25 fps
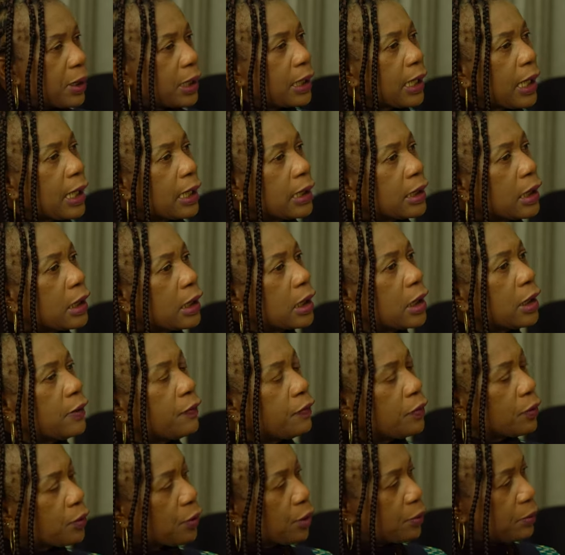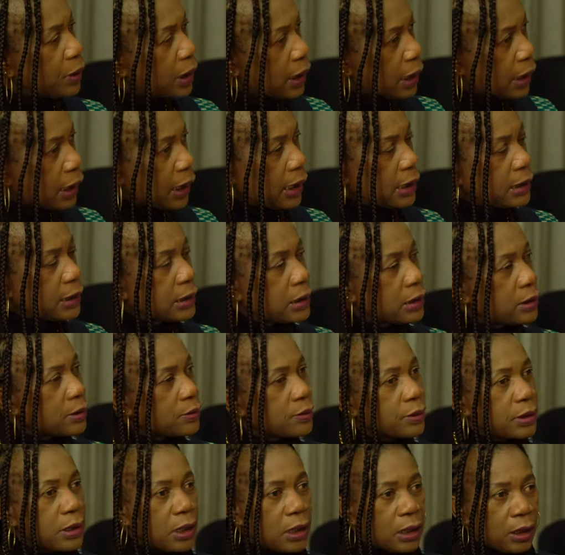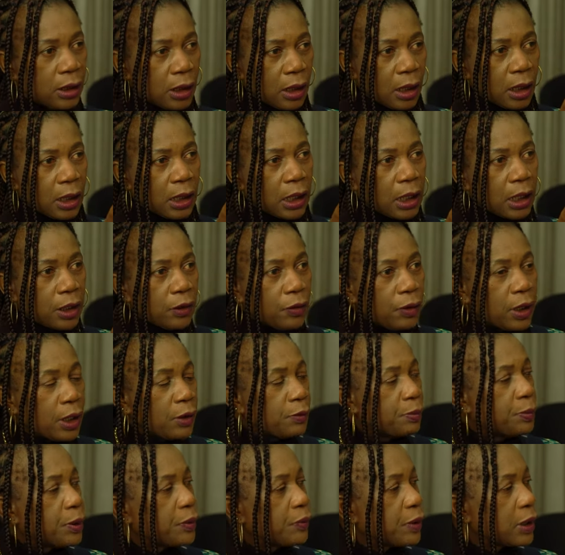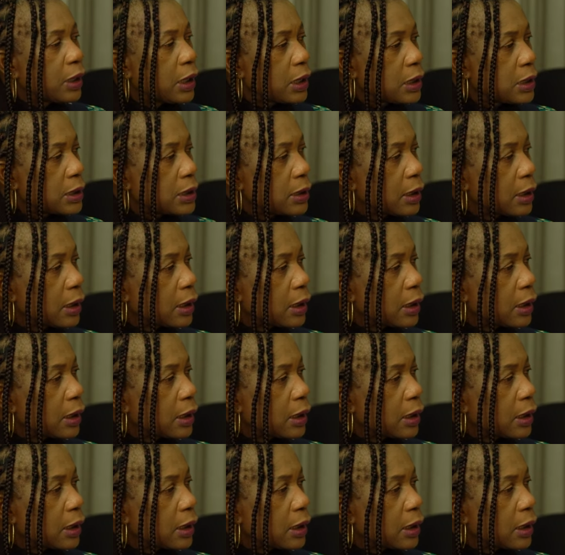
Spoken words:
But I think if you communicate to say, can you help me with this?